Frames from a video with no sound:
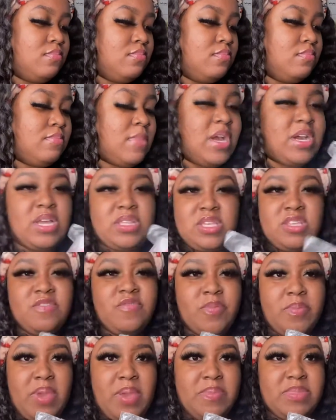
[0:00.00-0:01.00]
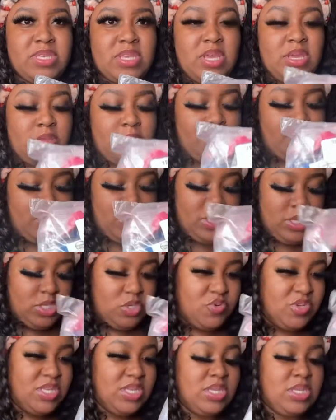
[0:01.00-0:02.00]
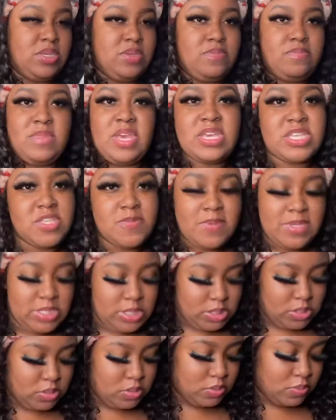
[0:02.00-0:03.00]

I got these from Amazon. These wasn't expensive.